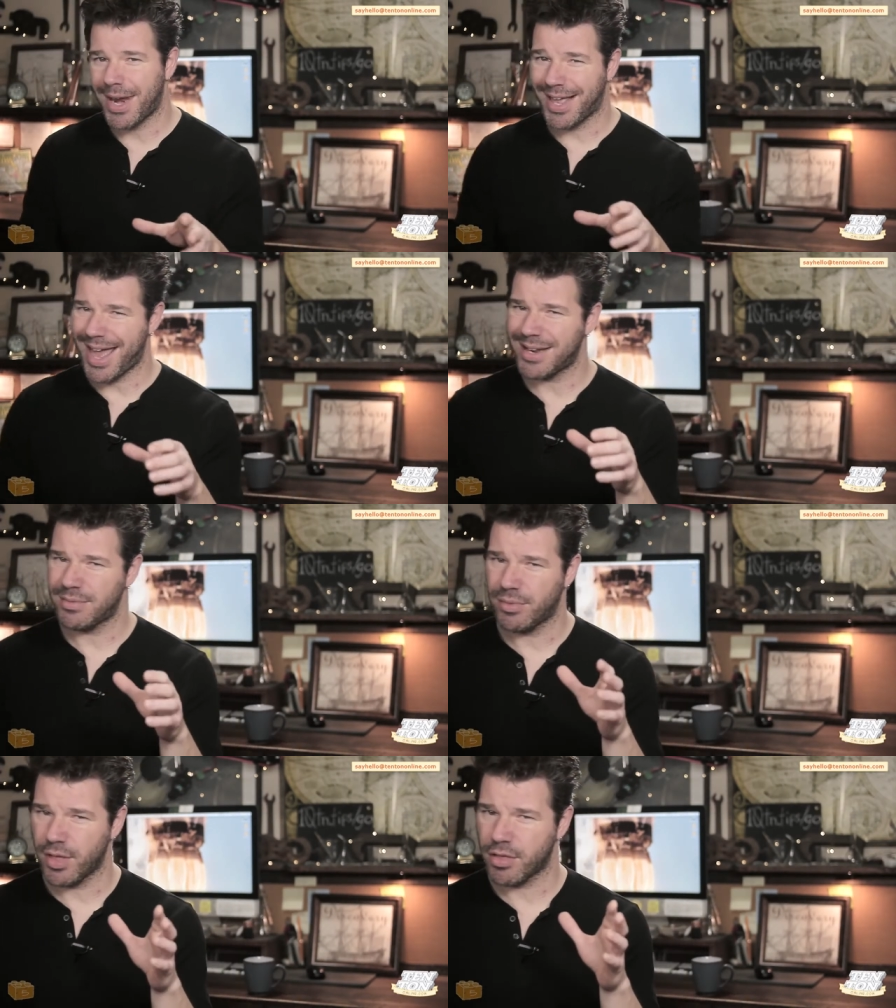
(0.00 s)
and
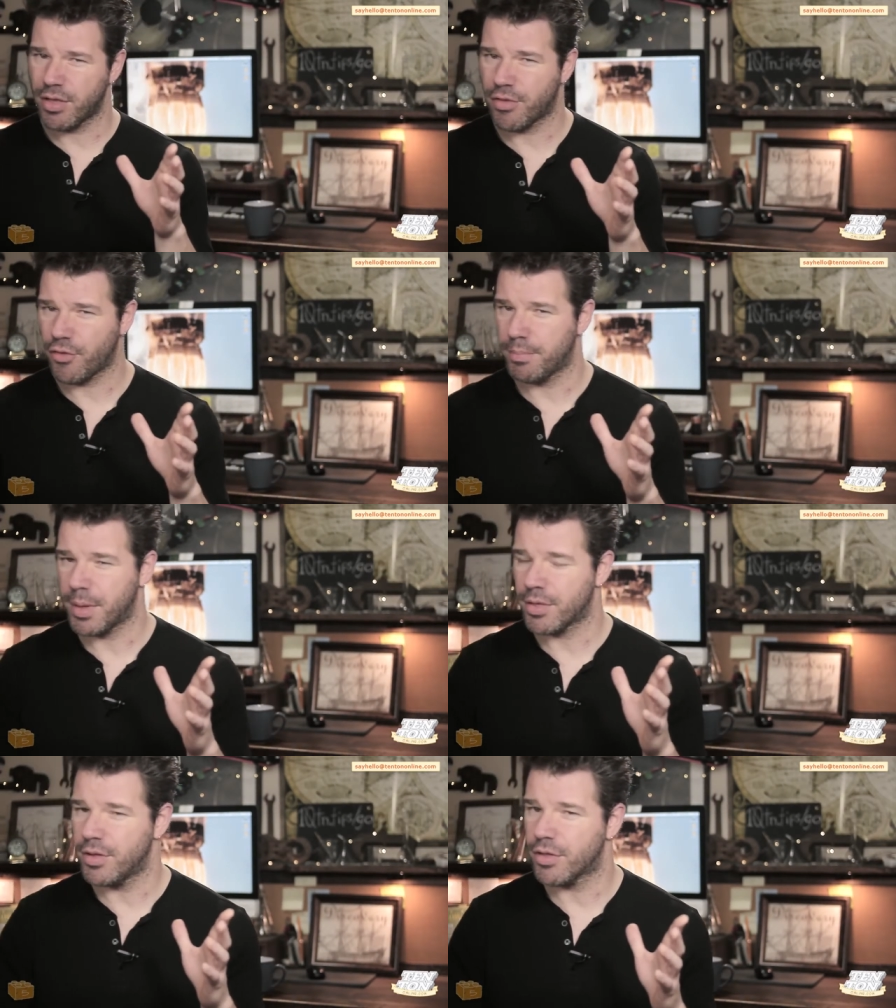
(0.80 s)
again, this is for
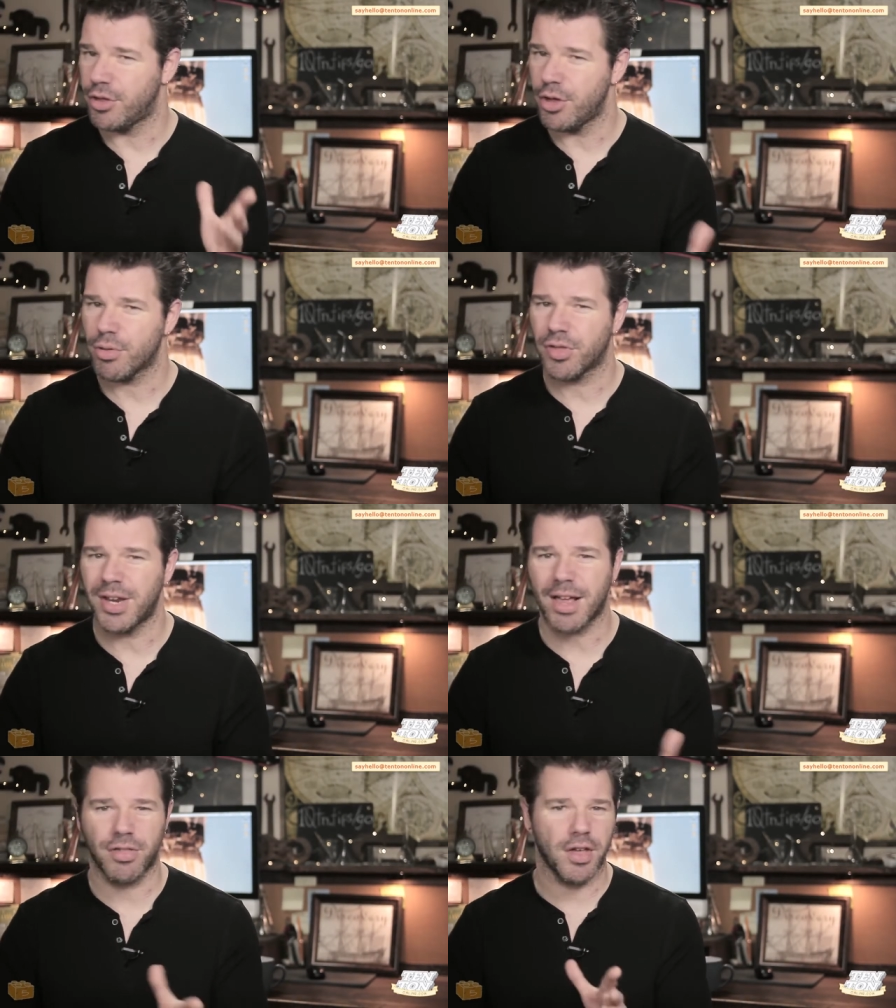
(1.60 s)
business use, the
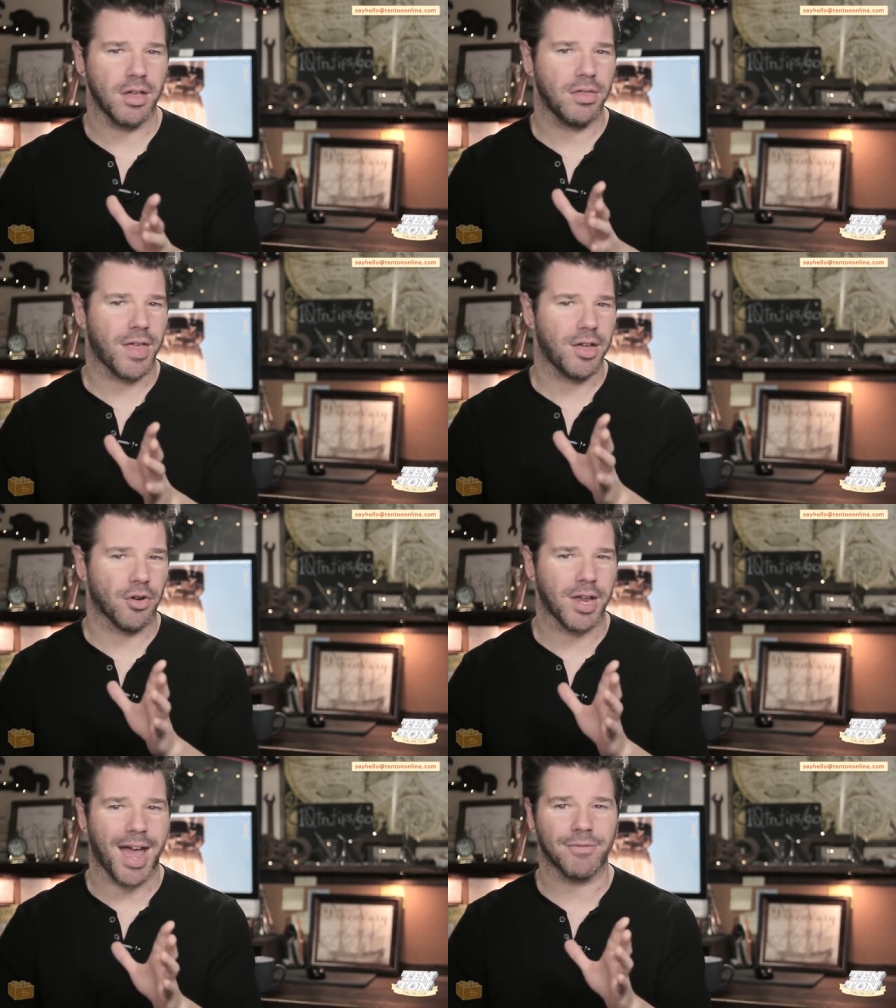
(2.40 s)
next thing that
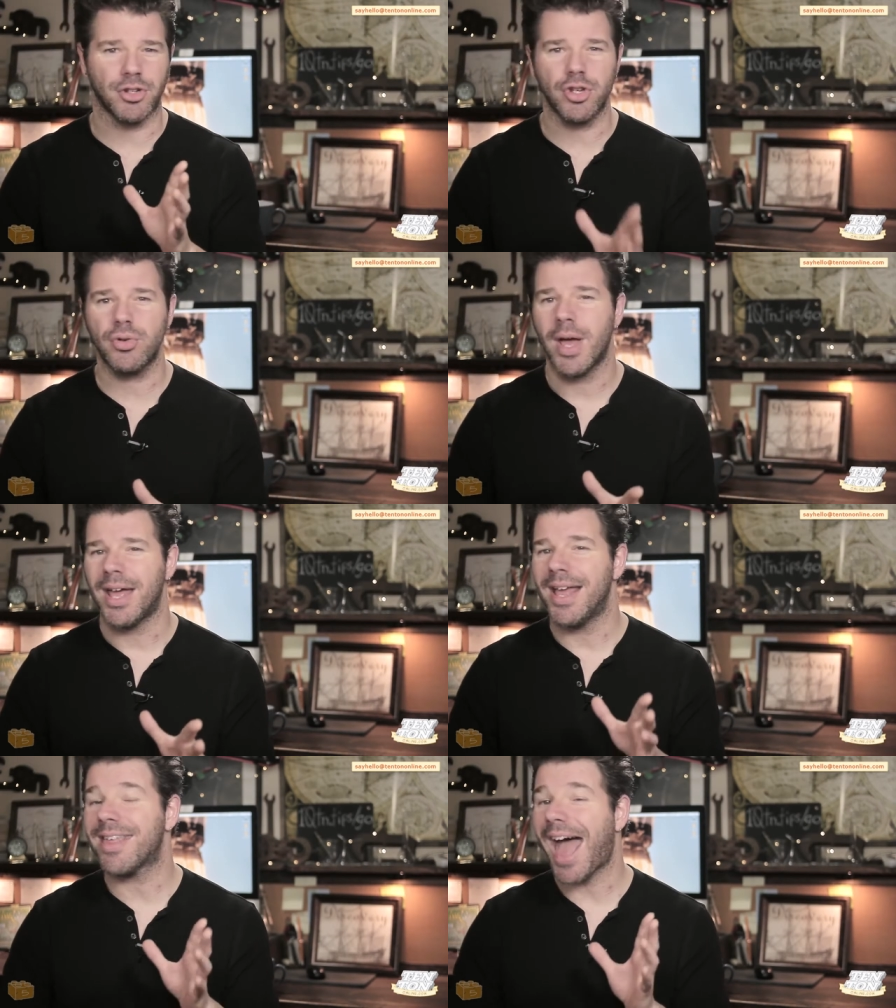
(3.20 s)
you're going to have to do
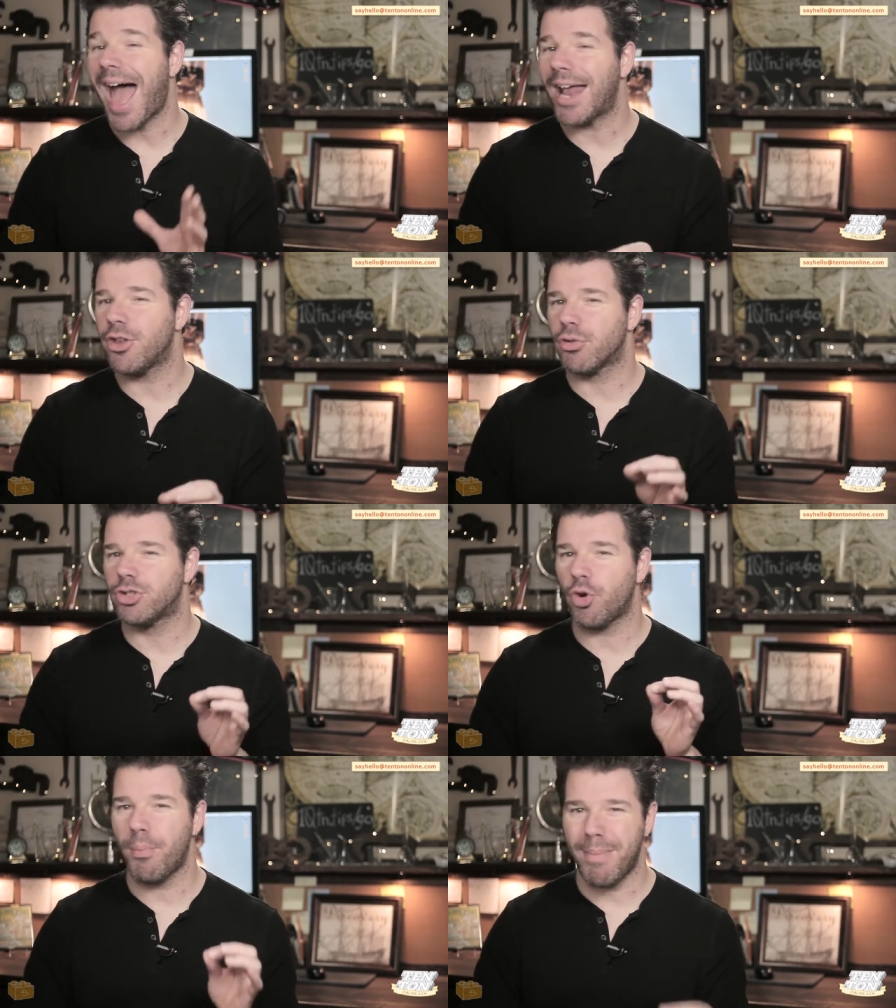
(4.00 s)
is add your
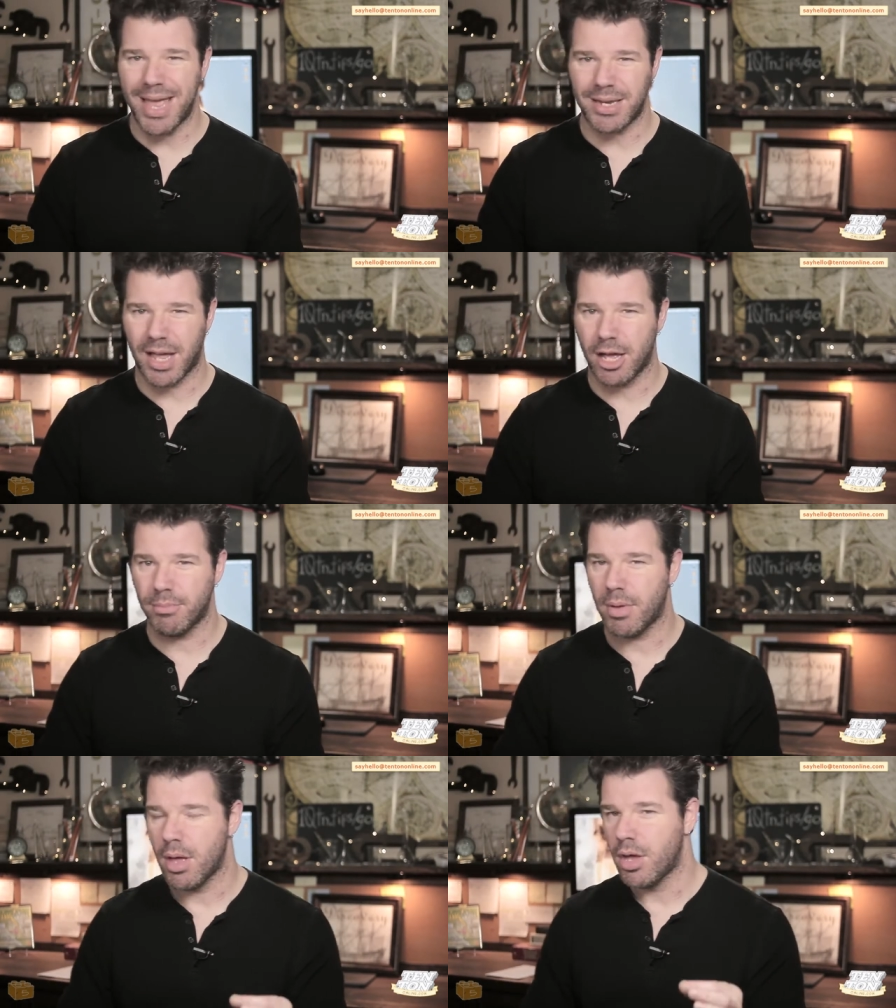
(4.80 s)
domain
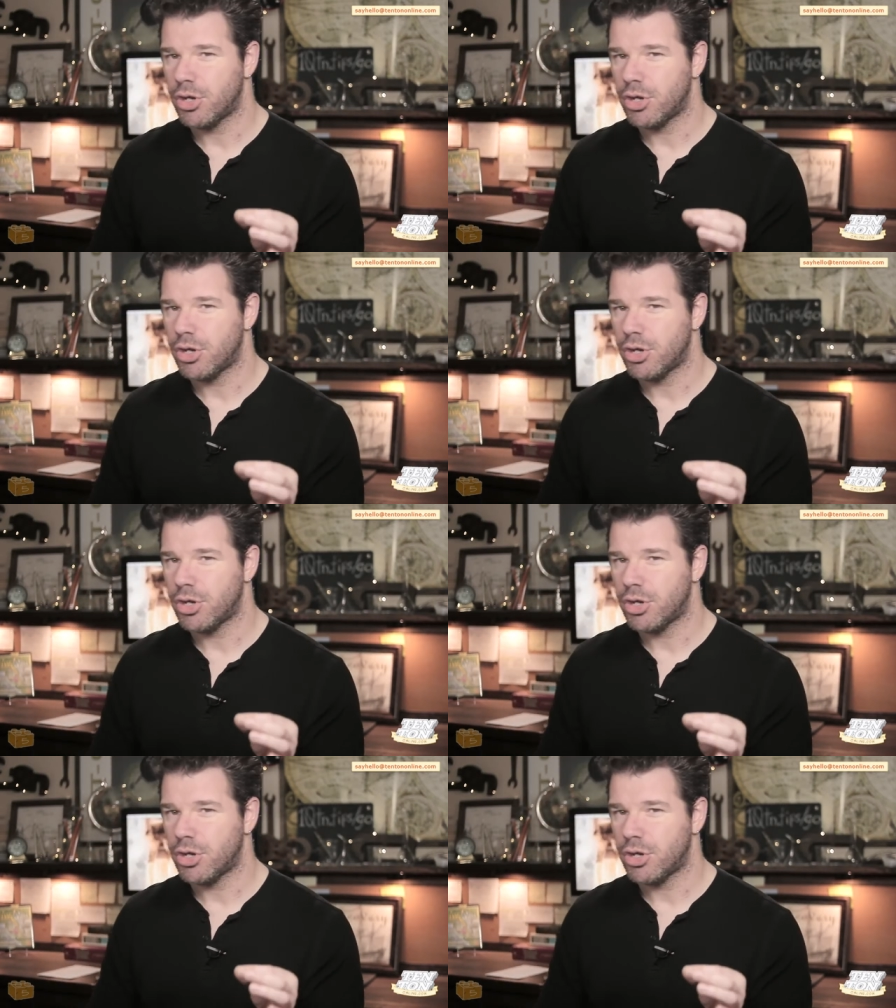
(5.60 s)
name